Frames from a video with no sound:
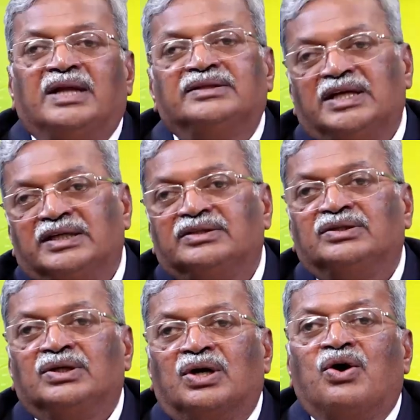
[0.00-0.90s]
and
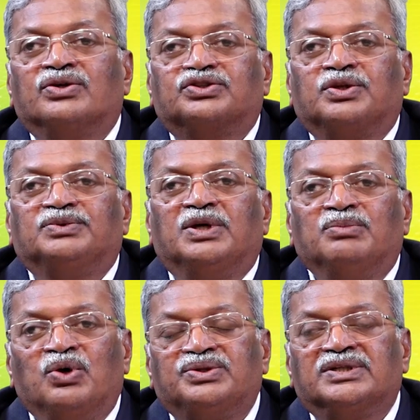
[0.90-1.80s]
then cost of
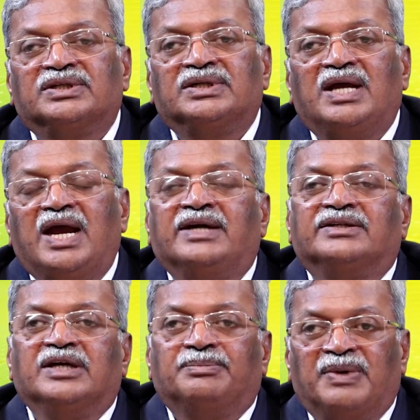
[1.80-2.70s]
the motor
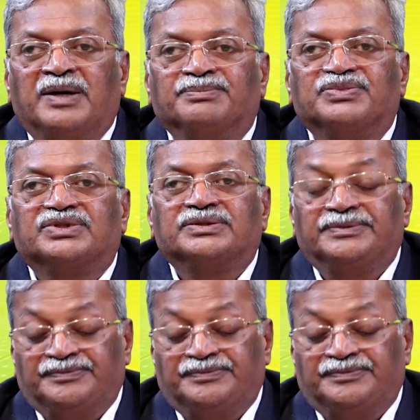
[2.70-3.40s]
and the pumps.